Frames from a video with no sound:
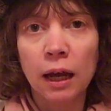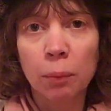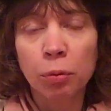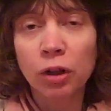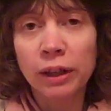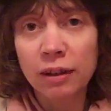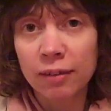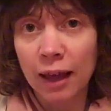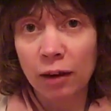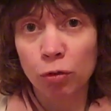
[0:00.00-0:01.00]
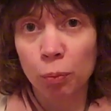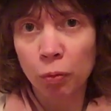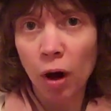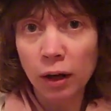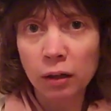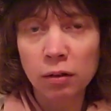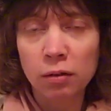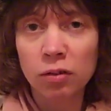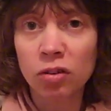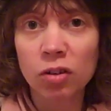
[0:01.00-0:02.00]
I'll put a link to the actual product
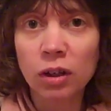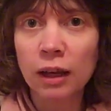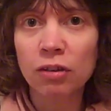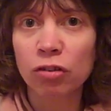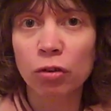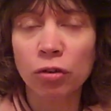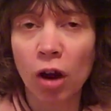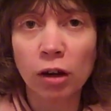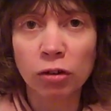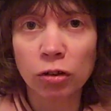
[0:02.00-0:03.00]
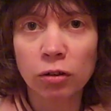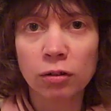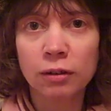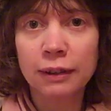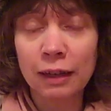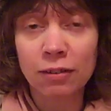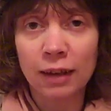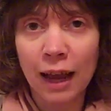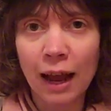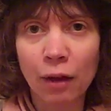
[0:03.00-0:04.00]
just in case your doctor
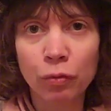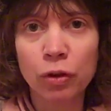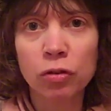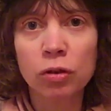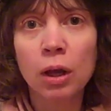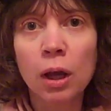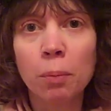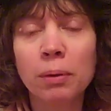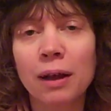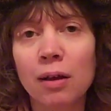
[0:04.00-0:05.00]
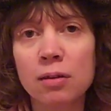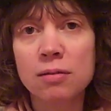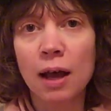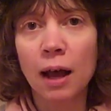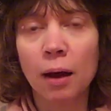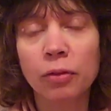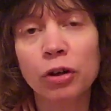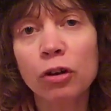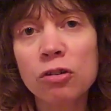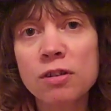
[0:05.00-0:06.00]
doesn't have this, because the
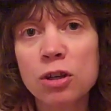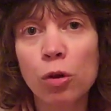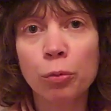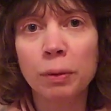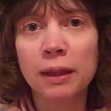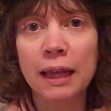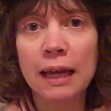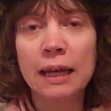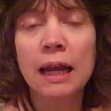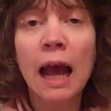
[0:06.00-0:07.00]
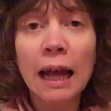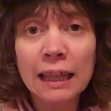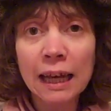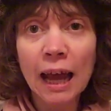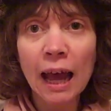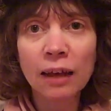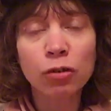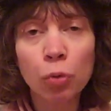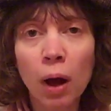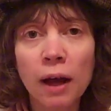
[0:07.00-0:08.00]
nurse told me that they had
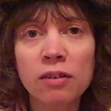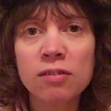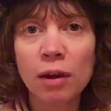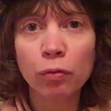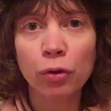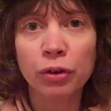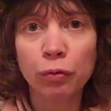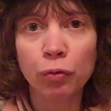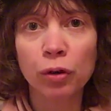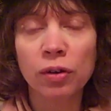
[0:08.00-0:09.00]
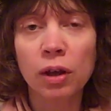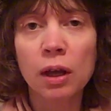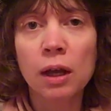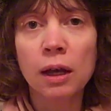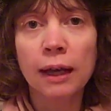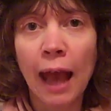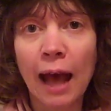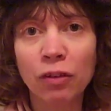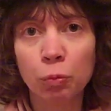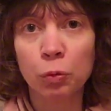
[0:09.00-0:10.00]
tried several different
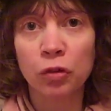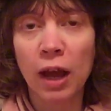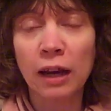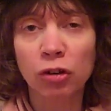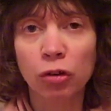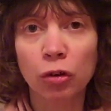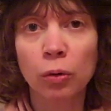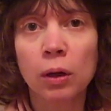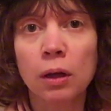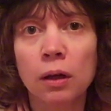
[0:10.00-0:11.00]
cast protector